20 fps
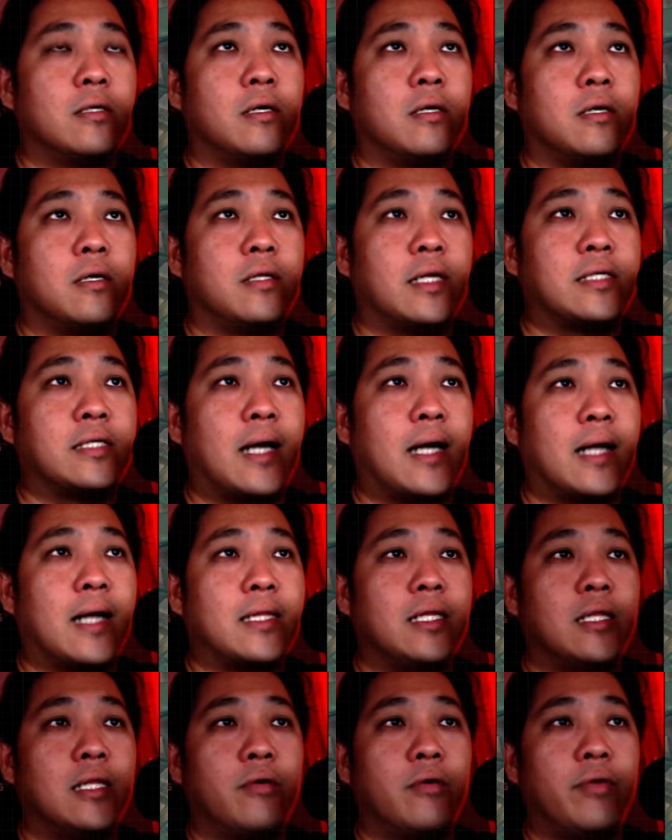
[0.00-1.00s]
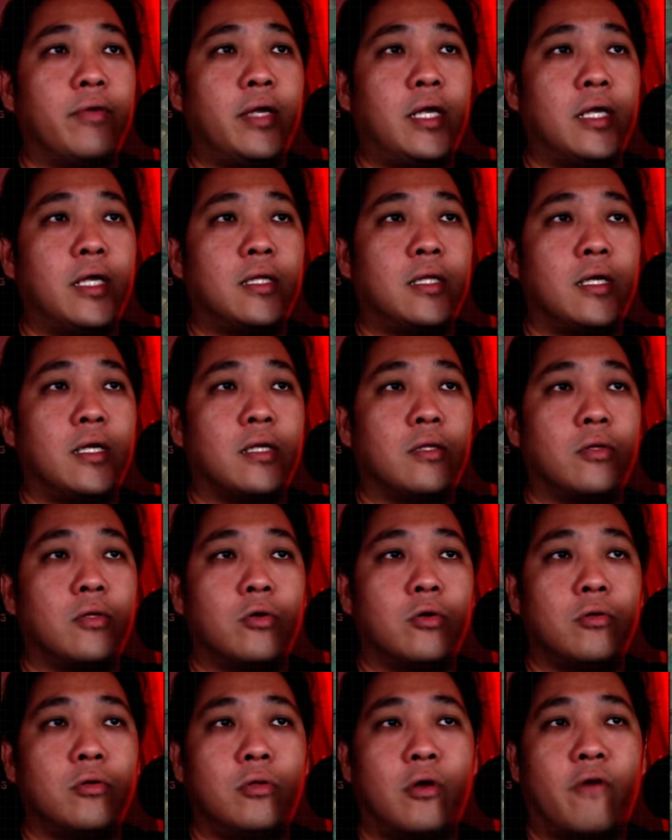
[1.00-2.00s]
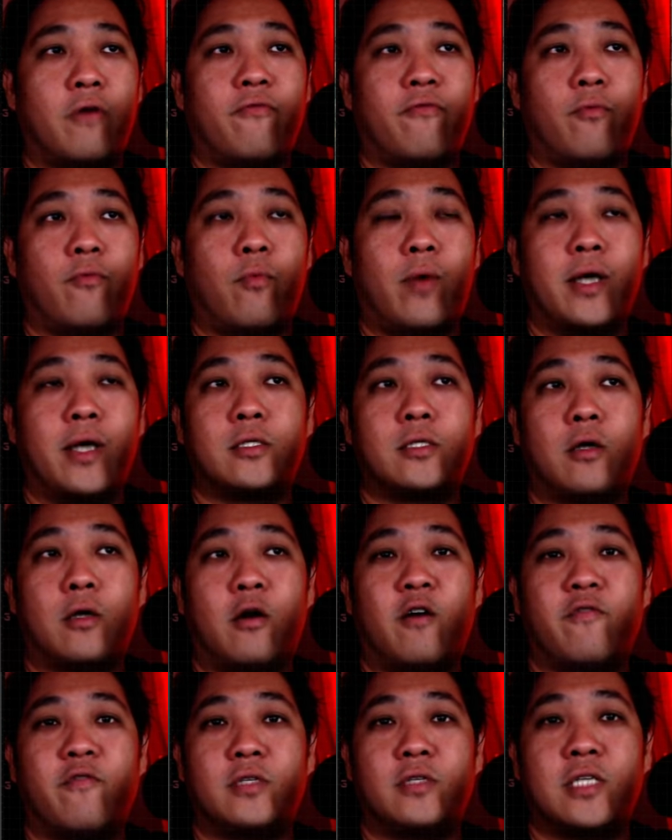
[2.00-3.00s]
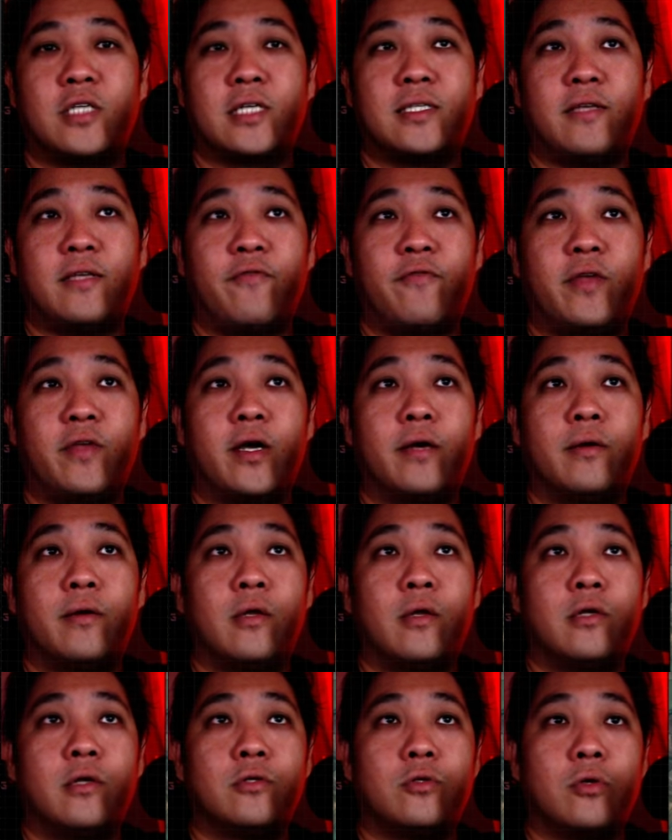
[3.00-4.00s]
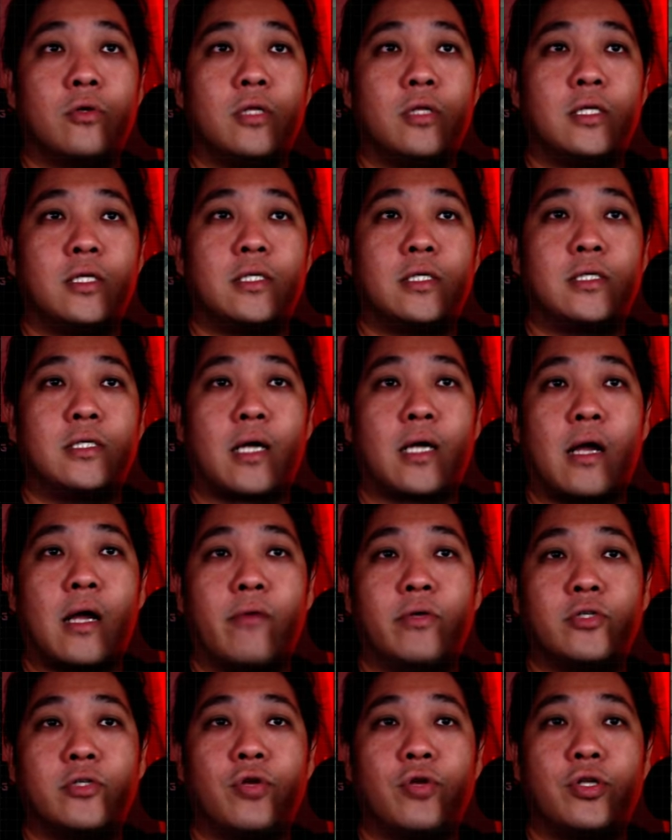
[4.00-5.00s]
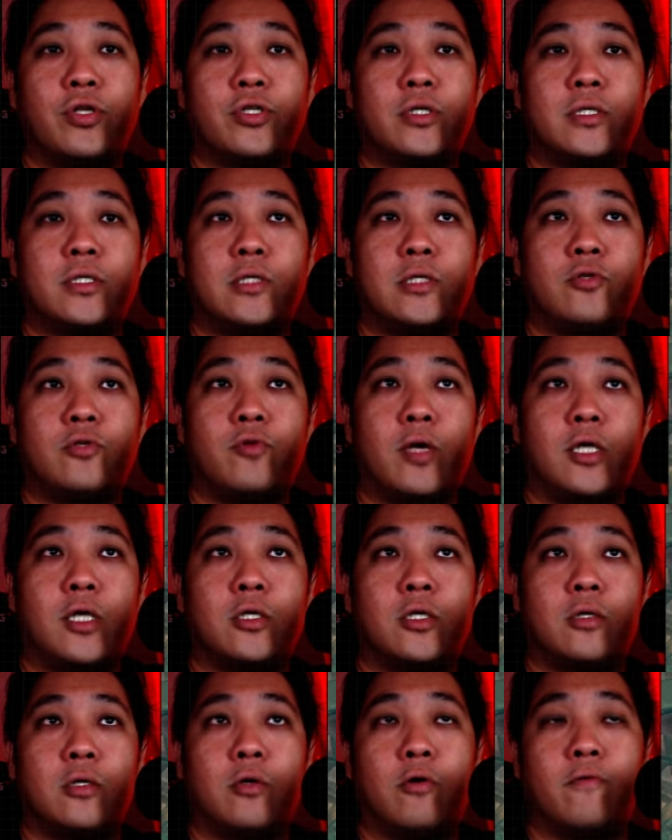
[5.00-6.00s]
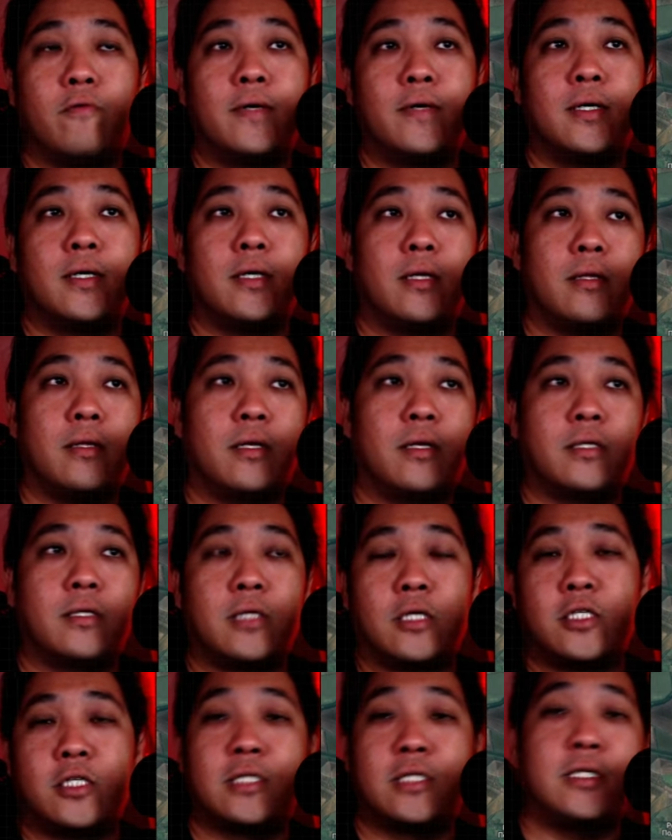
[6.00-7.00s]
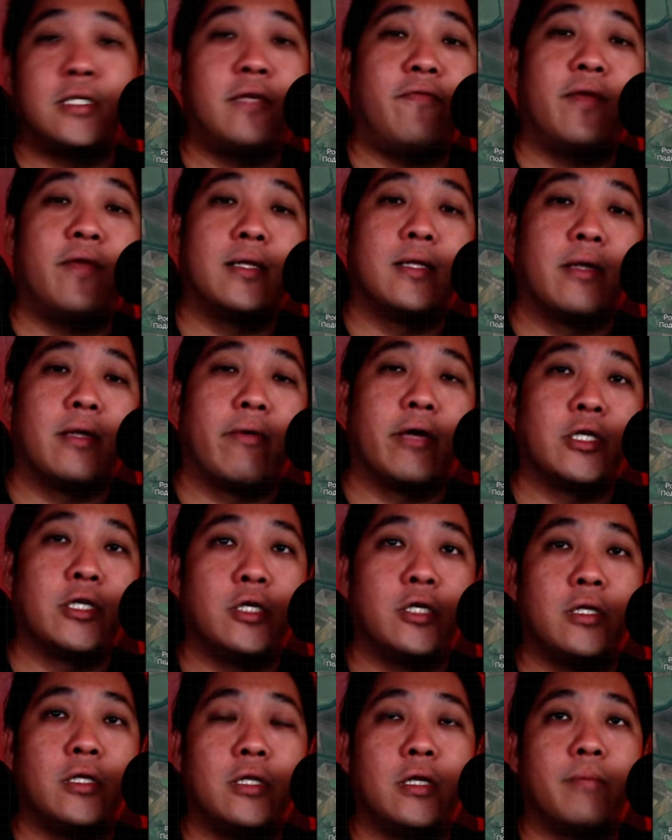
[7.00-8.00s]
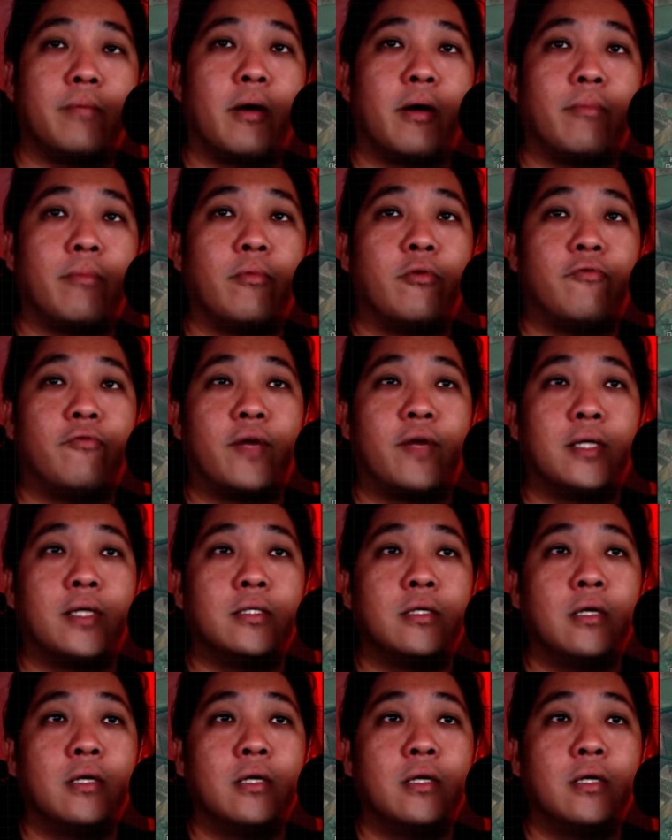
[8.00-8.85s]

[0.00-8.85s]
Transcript: there's an artillery hitting northwest of Chasivia. So this is the current strategic situation over in this Chasivia direction in the Bakhmut front.